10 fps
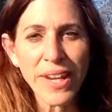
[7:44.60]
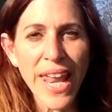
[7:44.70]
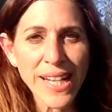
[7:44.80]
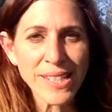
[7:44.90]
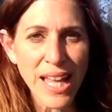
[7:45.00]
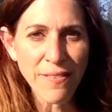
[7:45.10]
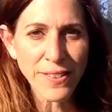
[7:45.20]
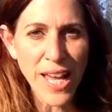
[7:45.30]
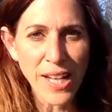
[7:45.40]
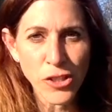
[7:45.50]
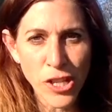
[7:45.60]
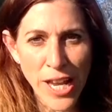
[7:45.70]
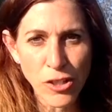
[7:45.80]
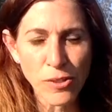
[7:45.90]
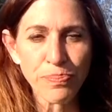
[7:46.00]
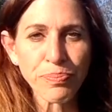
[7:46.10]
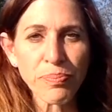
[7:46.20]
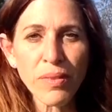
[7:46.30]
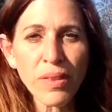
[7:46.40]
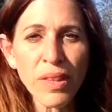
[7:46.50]
the next lifestyle change
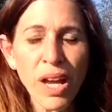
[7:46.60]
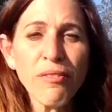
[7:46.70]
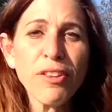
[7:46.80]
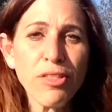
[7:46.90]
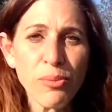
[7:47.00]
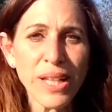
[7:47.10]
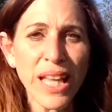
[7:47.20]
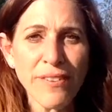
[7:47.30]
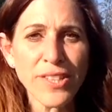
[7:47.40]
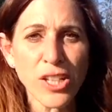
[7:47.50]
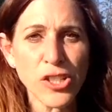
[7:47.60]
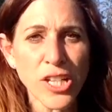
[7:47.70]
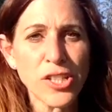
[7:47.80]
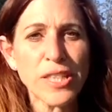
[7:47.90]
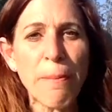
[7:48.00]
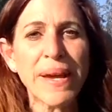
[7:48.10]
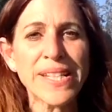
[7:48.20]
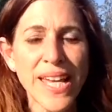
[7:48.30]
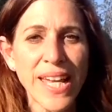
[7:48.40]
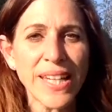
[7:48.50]
of the three lifestyle changes that
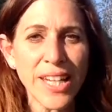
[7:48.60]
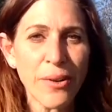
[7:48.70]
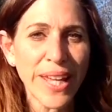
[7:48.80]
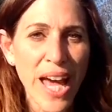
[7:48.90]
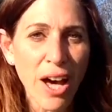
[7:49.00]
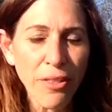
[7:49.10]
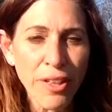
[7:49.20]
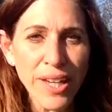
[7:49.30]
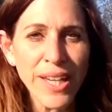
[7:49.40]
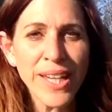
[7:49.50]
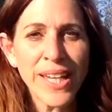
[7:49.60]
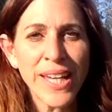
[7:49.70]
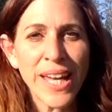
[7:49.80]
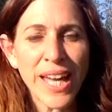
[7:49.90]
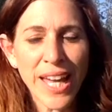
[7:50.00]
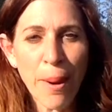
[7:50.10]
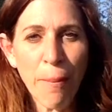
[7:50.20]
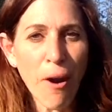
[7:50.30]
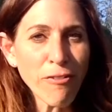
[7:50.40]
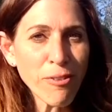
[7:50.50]
maintain hearing health,
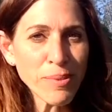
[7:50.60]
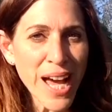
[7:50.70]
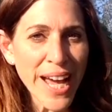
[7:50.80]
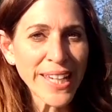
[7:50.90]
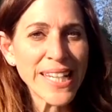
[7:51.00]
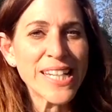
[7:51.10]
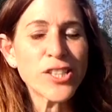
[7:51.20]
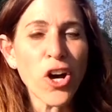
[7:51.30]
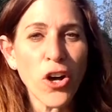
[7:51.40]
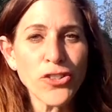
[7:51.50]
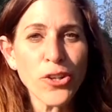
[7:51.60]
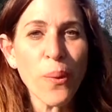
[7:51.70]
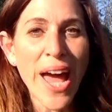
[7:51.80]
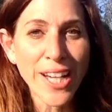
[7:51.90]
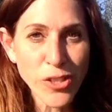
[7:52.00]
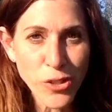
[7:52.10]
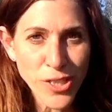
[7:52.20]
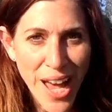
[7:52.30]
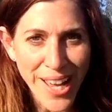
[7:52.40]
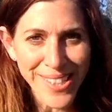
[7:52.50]
apart from diet, is also
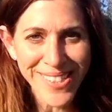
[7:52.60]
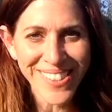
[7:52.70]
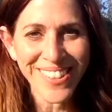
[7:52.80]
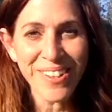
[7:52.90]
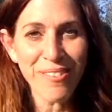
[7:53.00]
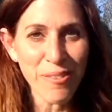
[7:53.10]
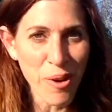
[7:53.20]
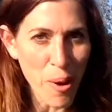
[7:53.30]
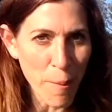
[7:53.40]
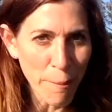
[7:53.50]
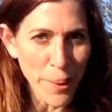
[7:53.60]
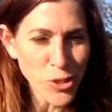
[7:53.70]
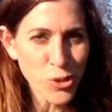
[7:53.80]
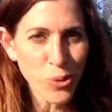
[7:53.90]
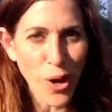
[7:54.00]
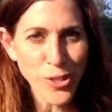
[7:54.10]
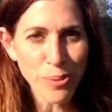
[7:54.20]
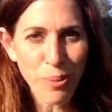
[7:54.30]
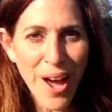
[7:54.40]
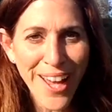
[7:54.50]
exercise much to our
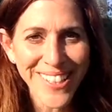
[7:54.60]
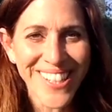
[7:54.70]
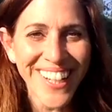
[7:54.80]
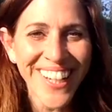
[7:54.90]
surprise.